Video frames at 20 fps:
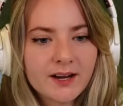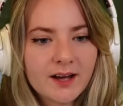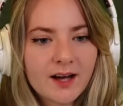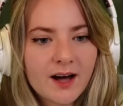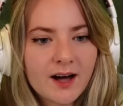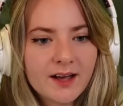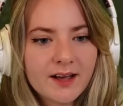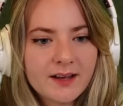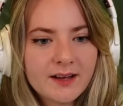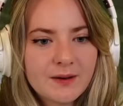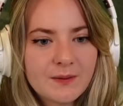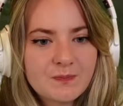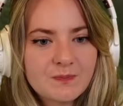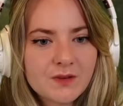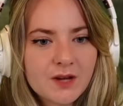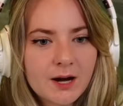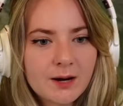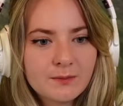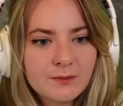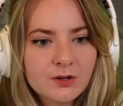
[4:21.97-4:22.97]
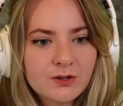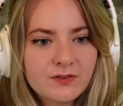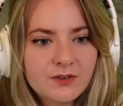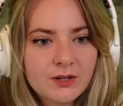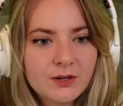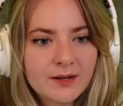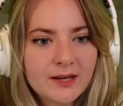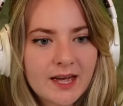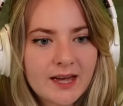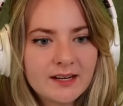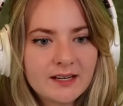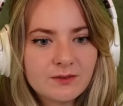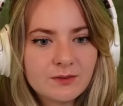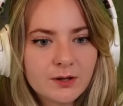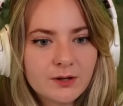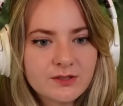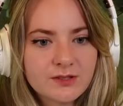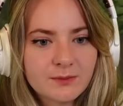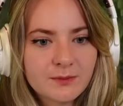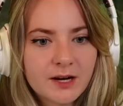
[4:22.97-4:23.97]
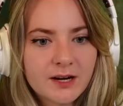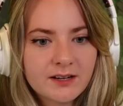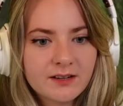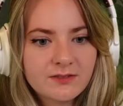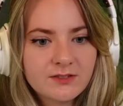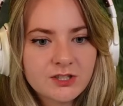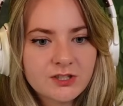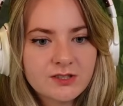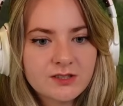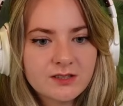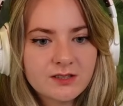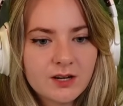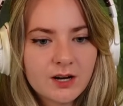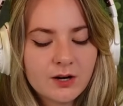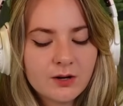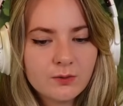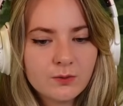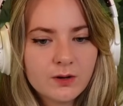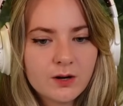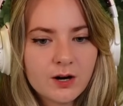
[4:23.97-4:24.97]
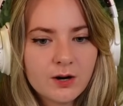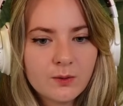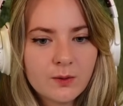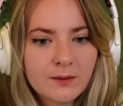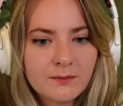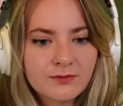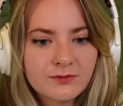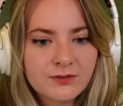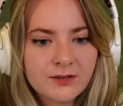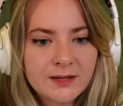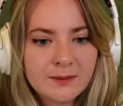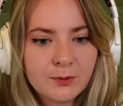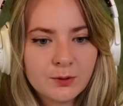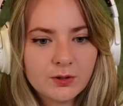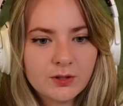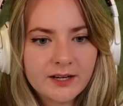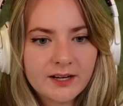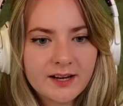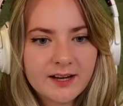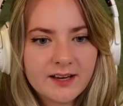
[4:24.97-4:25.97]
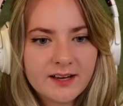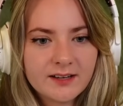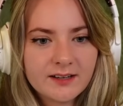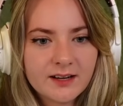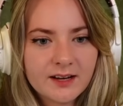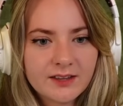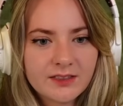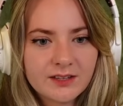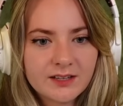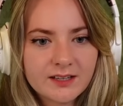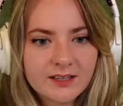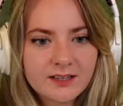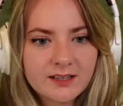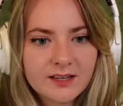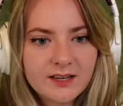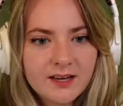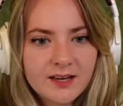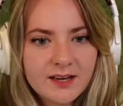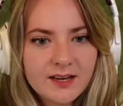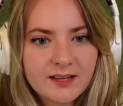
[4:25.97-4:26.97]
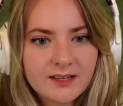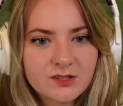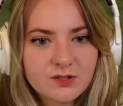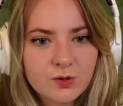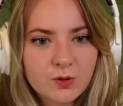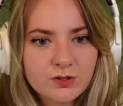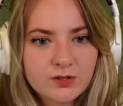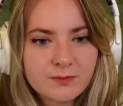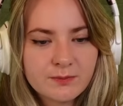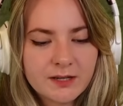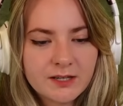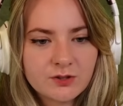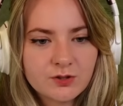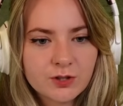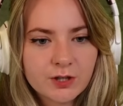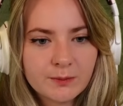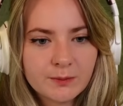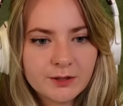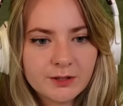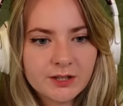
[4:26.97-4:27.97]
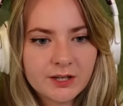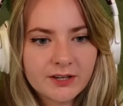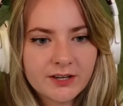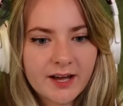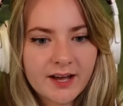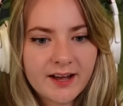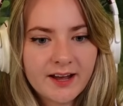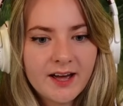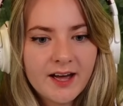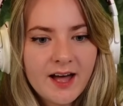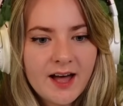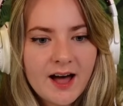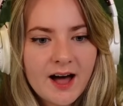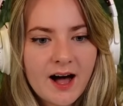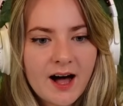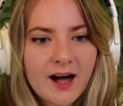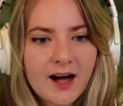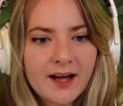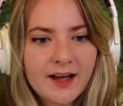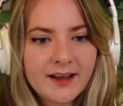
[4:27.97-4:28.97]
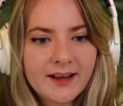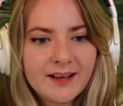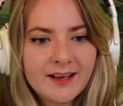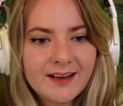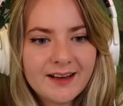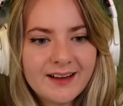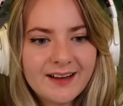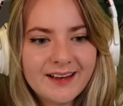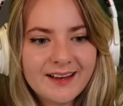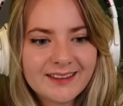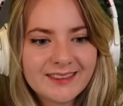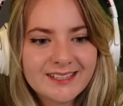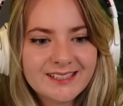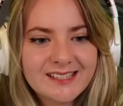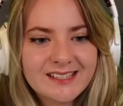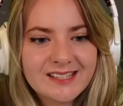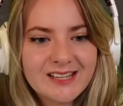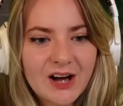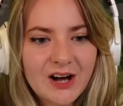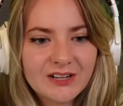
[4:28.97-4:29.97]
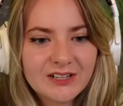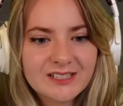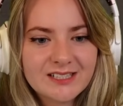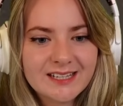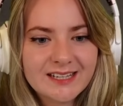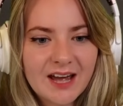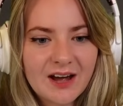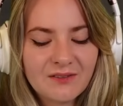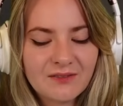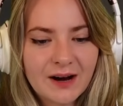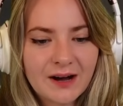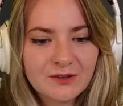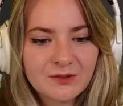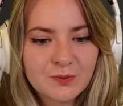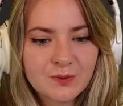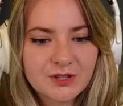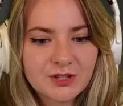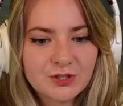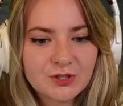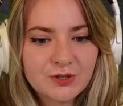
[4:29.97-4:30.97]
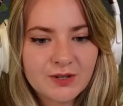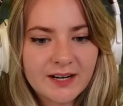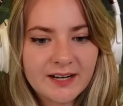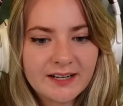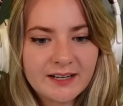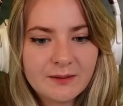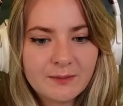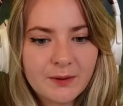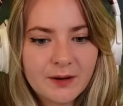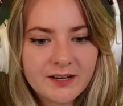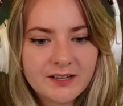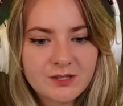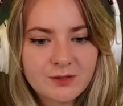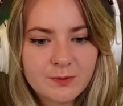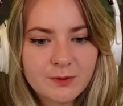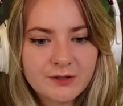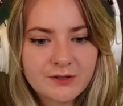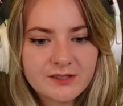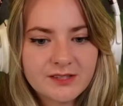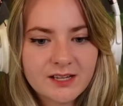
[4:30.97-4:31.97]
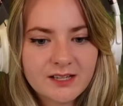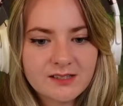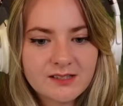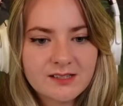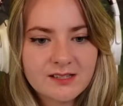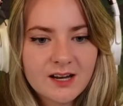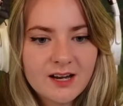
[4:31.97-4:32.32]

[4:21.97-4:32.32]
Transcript: I'm not following any roads. I'm kind of just I'm freeballing it, and I think it has gotten me in trouble. Okay, this is harder to get around with the trailer, but I suppose that's